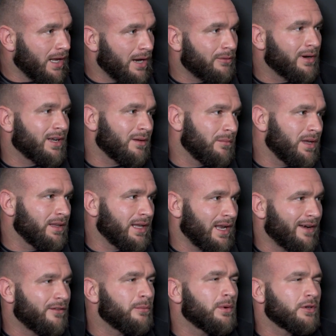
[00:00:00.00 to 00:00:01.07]
I recommend that
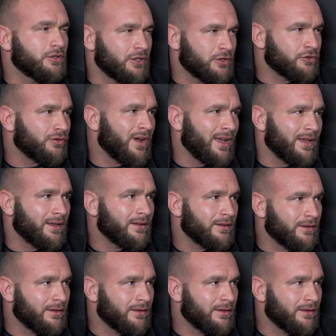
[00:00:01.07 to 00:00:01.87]
everyone should try it.